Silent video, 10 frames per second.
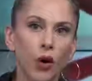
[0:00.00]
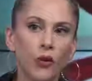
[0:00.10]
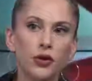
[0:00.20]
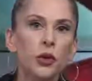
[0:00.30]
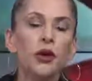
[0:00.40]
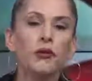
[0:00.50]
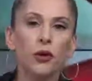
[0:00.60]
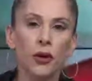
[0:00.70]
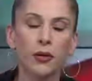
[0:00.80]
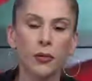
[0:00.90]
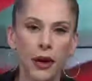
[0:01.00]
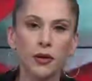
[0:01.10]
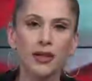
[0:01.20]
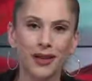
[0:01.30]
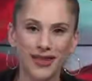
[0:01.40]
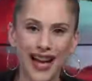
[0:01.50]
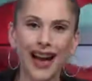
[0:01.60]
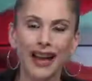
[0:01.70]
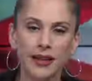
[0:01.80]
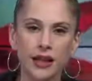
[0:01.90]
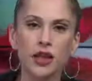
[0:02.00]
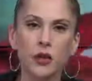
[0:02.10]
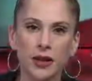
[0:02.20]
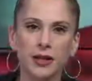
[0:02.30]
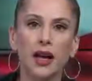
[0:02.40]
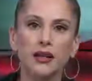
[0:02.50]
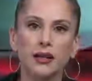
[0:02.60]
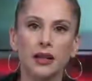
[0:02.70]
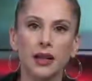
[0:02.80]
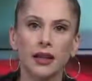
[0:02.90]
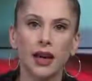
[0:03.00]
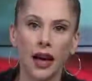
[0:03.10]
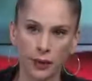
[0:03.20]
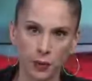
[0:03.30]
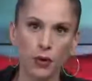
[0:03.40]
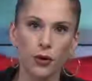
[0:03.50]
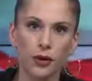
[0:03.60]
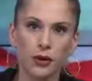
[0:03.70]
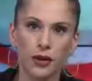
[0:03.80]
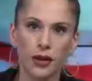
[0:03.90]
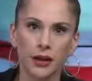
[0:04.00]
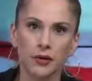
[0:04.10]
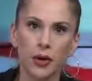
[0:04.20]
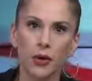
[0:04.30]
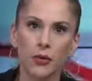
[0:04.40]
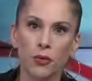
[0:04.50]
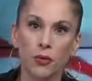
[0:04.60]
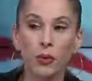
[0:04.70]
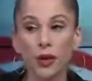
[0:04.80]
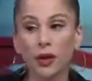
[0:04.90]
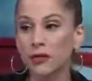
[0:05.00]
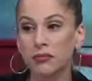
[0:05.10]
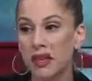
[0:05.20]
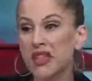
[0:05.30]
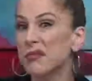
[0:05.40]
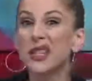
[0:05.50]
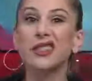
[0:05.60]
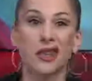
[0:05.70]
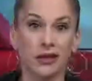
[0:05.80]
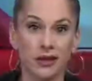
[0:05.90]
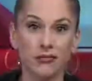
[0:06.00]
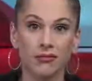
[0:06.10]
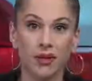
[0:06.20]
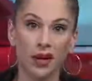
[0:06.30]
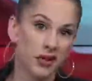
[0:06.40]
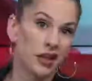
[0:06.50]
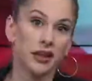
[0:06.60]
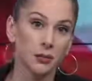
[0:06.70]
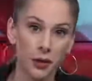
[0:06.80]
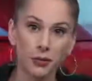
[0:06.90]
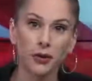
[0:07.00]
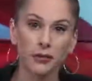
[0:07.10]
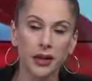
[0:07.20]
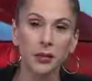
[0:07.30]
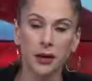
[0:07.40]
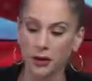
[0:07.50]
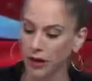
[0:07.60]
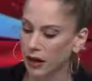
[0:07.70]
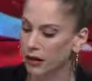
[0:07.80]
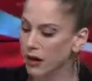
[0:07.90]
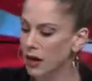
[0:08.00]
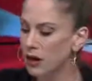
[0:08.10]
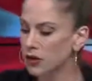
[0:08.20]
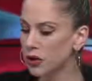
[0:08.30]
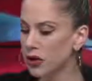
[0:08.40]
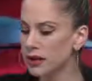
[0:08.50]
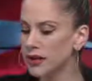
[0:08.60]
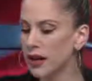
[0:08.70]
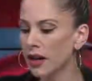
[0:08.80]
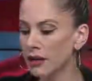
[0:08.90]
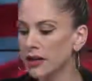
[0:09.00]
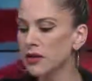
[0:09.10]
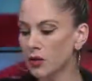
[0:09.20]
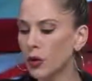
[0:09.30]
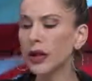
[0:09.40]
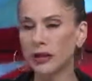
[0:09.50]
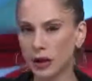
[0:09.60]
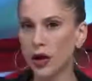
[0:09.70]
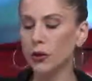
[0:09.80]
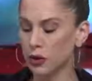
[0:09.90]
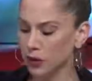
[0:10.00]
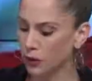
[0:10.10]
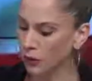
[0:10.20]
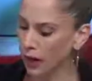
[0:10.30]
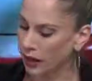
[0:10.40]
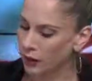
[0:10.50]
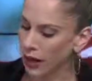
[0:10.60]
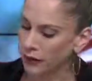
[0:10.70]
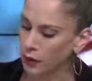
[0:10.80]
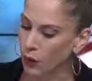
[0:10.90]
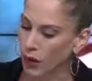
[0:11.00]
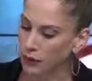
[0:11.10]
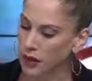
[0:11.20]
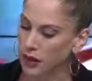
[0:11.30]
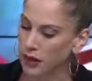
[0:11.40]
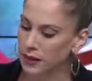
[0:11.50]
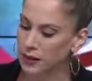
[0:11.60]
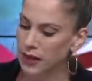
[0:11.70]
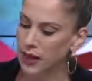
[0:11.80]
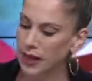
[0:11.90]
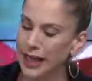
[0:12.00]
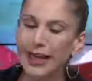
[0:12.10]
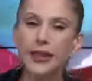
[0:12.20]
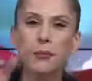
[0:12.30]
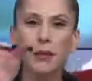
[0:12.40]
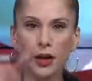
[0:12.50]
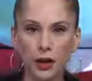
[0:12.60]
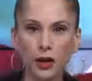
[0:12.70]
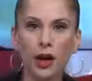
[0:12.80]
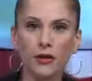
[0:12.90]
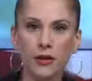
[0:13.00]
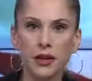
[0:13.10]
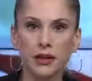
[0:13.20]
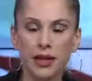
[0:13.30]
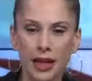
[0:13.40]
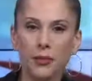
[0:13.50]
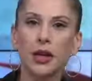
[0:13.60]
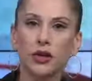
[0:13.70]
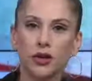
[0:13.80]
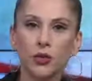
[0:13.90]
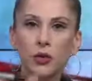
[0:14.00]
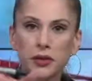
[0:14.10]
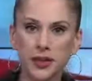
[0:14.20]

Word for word: over 24 migrants have died in US custody at the border. So we're in the business of killing people in America. So let's uh, let's quickly go to uh, graphic one because in the middle of this image, you will